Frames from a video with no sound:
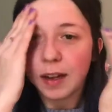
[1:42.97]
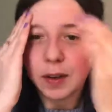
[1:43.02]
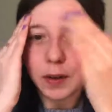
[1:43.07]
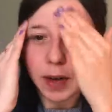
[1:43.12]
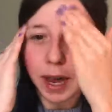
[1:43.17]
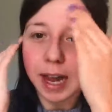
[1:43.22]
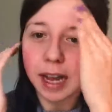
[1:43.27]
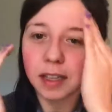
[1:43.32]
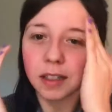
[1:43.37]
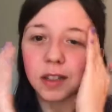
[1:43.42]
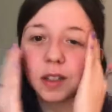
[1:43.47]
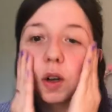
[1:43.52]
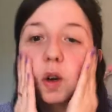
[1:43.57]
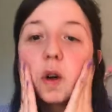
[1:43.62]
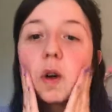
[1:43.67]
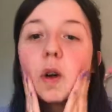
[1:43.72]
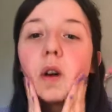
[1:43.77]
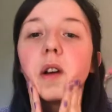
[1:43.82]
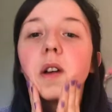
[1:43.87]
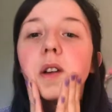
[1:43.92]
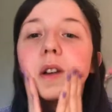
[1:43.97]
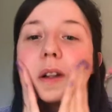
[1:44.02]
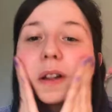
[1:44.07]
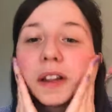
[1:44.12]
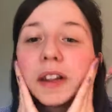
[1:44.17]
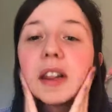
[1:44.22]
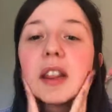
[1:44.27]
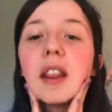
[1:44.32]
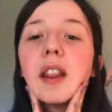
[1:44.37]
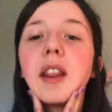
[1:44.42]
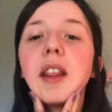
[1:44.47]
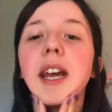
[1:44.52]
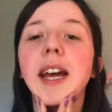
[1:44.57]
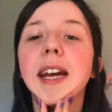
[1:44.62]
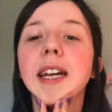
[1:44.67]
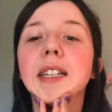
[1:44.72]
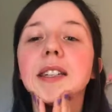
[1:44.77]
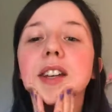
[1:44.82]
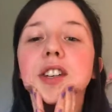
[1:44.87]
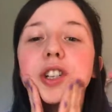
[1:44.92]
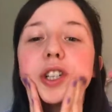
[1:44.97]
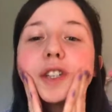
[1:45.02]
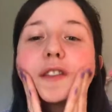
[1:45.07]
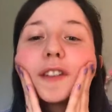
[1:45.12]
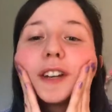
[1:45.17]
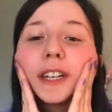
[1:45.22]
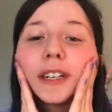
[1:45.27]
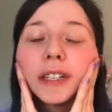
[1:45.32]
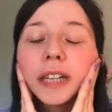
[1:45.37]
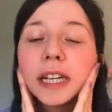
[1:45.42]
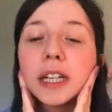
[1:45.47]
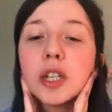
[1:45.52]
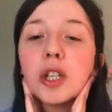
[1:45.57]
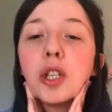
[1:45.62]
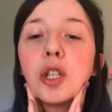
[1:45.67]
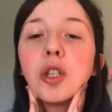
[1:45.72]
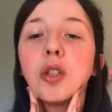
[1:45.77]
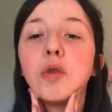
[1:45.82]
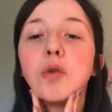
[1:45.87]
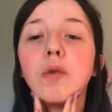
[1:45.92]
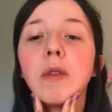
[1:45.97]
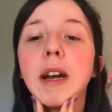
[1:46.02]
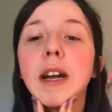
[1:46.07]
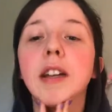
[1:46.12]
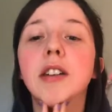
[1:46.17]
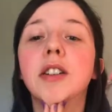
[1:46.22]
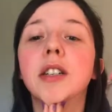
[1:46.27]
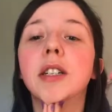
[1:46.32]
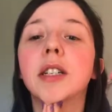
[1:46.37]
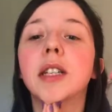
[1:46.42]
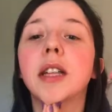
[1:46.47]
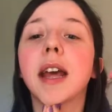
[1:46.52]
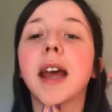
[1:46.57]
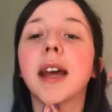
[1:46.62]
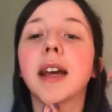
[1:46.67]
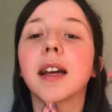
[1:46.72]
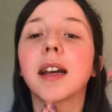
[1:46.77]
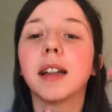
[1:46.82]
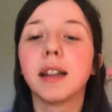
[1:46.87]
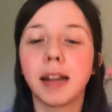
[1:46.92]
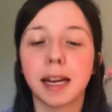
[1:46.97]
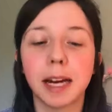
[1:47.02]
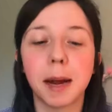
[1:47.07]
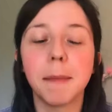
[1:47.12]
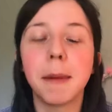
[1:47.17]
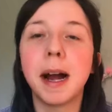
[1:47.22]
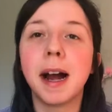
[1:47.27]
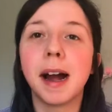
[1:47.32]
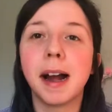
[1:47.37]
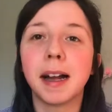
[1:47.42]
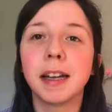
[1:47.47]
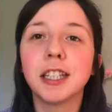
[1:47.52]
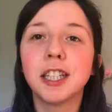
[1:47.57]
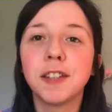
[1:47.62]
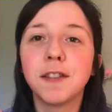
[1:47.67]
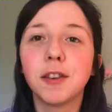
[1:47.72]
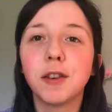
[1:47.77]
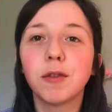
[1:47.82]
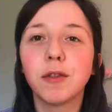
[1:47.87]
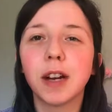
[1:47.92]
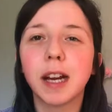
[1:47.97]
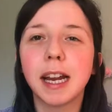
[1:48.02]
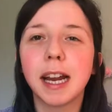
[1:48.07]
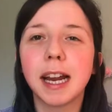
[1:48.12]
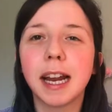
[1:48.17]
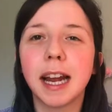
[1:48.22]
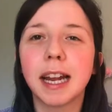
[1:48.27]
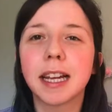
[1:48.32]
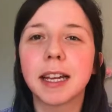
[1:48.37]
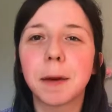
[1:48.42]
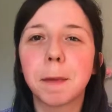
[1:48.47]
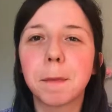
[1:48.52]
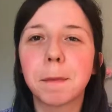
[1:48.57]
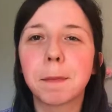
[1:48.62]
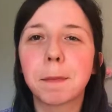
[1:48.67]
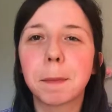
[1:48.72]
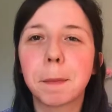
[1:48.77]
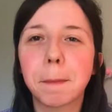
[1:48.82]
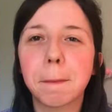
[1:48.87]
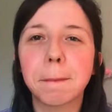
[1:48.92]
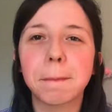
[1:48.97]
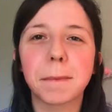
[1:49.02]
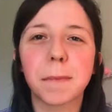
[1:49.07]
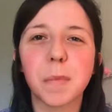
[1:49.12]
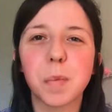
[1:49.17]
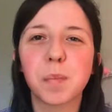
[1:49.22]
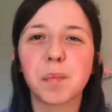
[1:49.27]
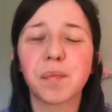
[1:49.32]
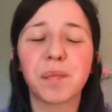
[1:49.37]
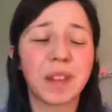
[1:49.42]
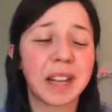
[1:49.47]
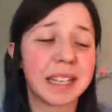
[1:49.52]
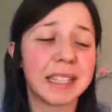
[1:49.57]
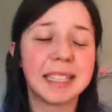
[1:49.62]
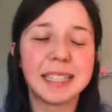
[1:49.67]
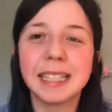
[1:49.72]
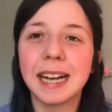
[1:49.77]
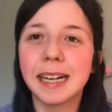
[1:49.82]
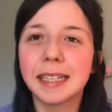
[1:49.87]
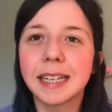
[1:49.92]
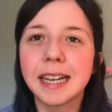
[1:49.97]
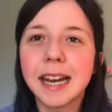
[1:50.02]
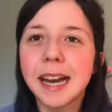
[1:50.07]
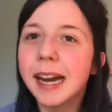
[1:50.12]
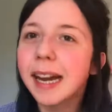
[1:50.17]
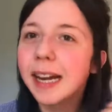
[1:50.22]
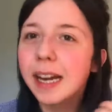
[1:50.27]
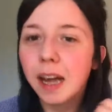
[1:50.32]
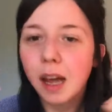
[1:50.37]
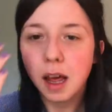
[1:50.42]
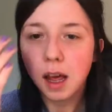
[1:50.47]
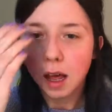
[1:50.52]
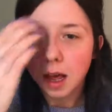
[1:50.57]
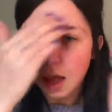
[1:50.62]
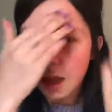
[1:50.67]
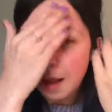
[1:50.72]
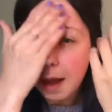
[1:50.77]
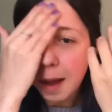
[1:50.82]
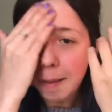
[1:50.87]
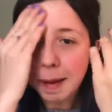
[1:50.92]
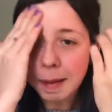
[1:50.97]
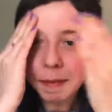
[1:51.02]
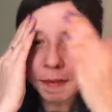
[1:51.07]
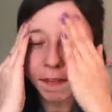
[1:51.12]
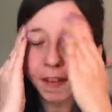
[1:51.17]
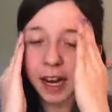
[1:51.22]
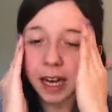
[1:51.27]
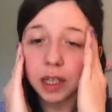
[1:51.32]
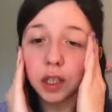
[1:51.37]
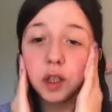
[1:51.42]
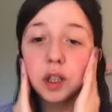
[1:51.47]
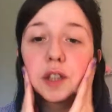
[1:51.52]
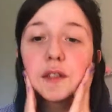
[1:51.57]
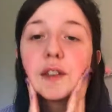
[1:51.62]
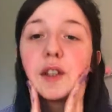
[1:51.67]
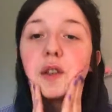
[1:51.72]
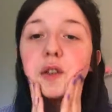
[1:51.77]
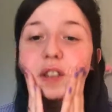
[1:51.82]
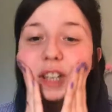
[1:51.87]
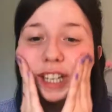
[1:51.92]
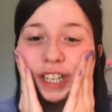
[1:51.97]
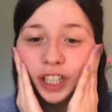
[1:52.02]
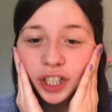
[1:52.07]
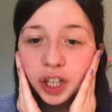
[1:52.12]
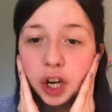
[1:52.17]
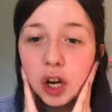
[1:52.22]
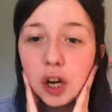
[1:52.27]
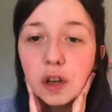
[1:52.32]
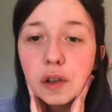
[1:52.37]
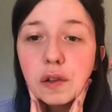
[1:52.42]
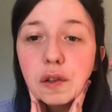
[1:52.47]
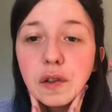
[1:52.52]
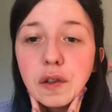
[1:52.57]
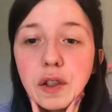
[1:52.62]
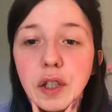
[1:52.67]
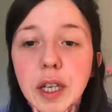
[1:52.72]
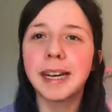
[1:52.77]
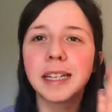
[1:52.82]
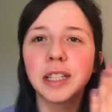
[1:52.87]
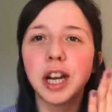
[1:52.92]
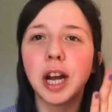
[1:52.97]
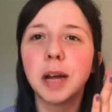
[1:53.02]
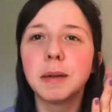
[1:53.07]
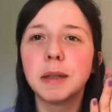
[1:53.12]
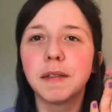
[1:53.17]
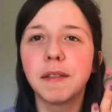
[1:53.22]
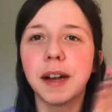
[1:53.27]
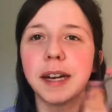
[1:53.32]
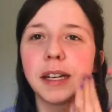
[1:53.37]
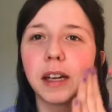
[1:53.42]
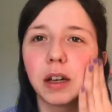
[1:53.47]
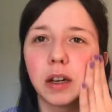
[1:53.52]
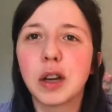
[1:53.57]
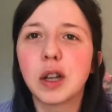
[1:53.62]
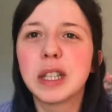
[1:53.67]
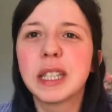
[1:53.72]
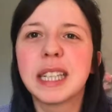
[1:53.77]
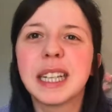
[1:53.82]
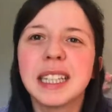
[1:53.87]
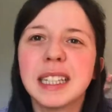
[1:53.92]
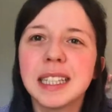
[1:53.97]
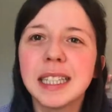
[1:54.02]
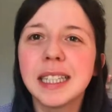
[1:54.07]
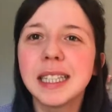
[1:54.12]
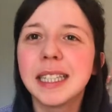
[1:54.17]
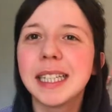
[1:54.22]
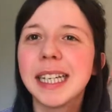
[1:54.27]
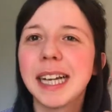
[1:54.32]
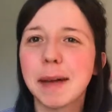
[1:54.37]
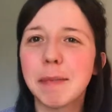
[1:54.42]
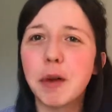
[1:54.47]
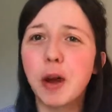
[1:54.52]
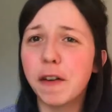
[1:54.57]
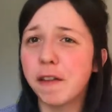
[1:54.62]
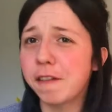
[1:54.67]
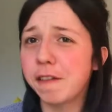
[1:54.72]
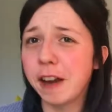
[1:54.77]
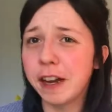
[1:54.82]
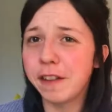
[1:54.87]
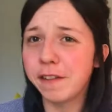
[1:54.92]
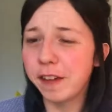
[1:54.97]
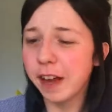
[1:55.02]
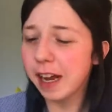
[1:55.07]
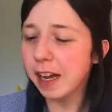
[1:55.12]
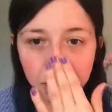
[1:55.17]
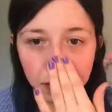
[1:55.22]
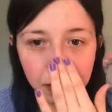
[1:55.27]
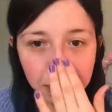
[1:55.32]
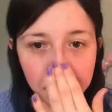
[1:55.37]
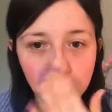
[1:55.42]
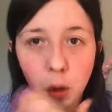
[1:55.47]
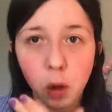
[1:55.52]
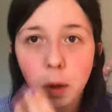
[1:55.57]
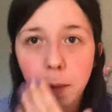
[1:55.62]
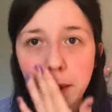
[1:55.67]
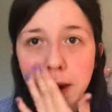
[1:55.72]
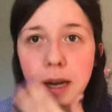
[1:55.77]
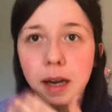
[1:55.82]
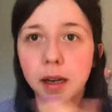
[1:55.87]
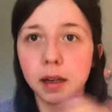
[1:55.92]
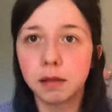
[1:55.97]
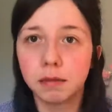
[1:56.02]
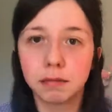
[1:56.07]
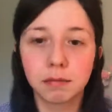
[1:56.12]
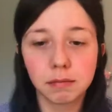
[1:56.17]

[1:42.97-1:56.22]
Okay, so this just feels like the strangest thing. Like, my hands feel really, like, satiny. I mean, my face does feel really soft. In terms of, like, consistency, I'm not a fan of it, so I'm hoping it